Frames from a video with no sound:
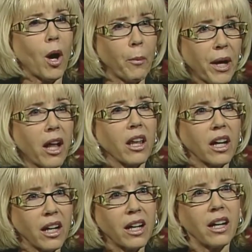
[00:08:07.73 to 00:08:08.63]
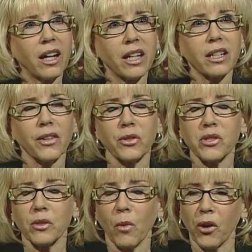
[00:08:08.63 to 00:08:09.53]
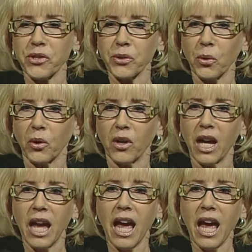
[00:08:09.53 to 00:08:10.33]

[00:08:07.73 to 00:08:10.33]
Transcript: Wapella, another small school.